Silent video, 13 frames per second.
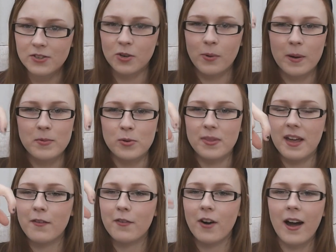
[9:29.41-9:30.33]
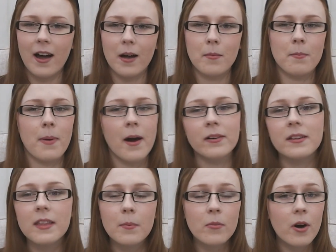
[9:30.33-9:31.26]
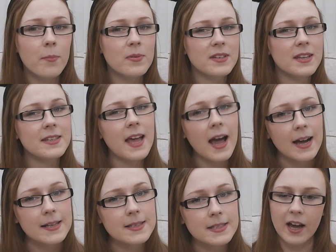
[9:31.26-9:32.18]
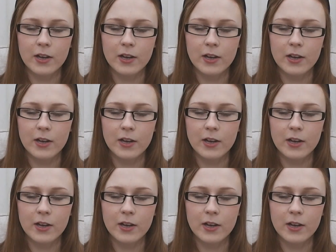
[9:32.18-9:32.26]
Don't know why I'm doing that for a hat. Apparently that represents a hat.